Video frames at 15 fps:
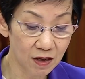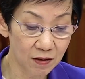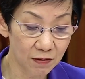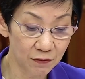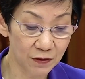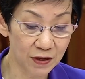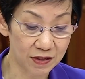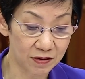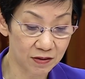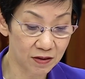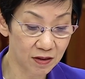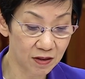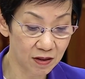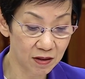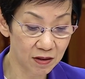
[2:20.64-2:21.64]
First,
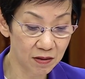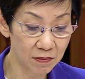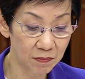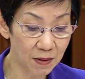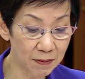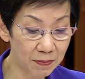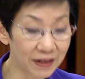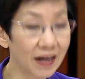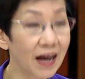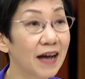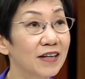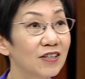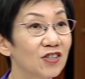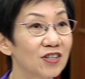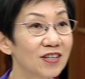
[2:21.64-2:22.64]
public
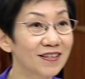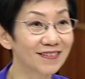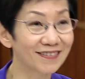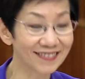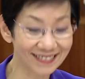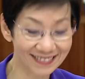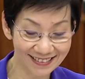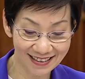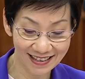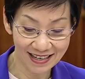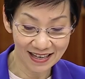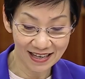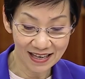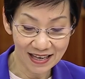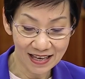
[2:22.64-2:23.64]
hygiene.
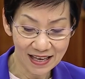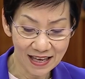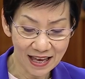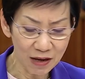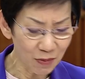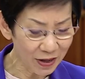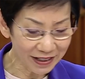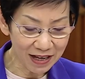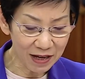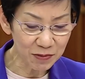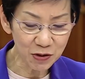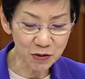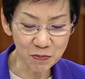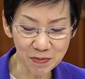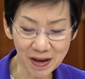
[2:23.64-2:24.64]
And what comes
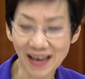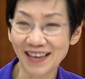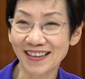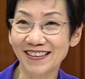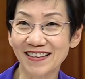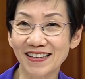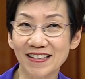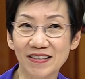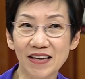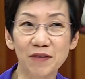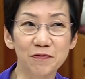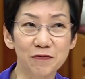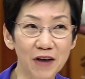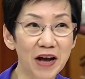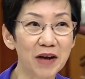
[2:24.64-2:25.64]
to mind is
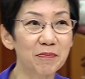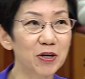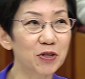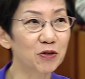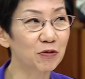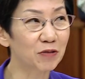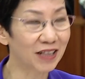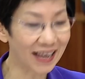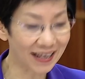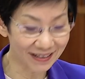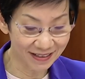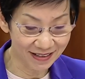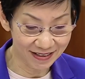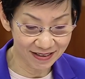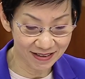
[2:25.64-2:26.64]
environmental
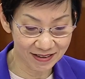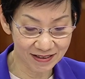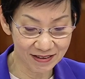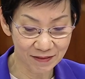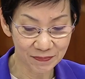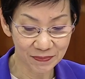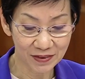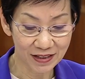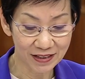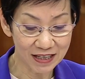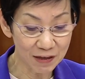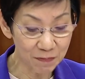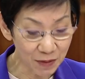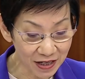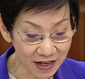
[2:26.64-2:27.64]
cleanliness,
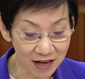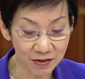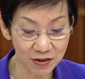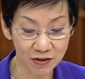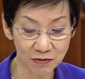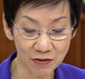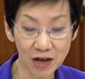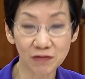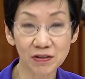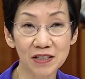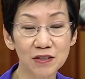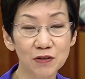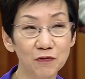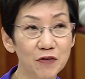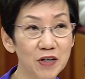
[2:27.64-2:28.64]
keeping our
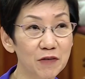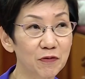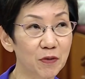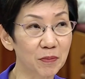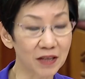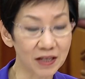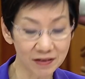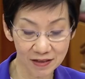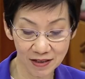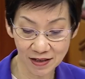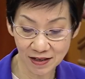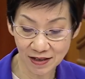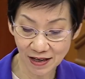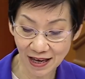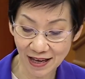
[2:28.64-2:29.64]
surroundings free from
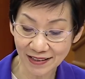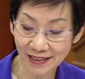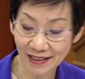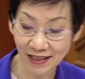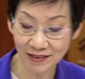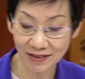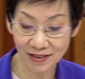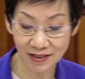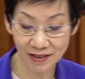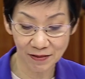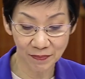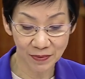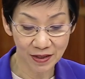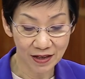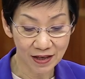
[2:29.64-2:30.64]
litter and clutter,
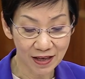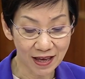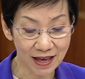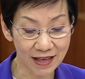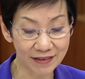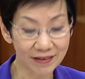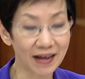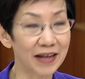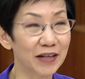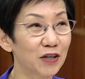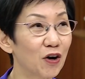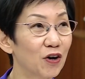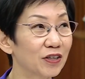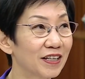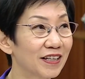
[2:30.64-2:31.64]
and the
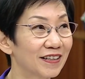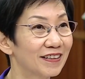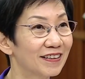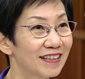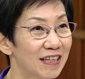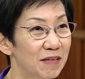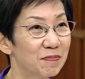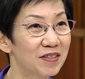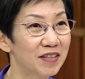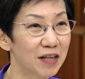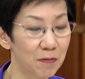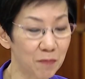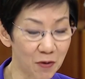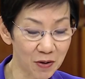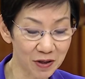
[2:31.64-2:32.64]
iconic Keep
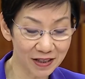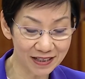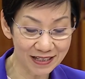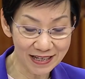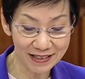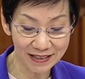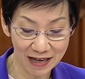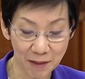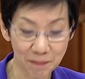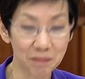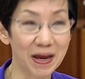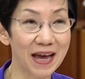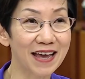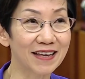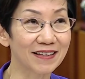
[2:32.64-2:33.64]
Singapore Clean
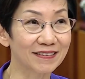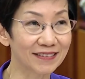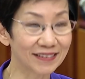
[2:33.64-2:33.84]
campaign.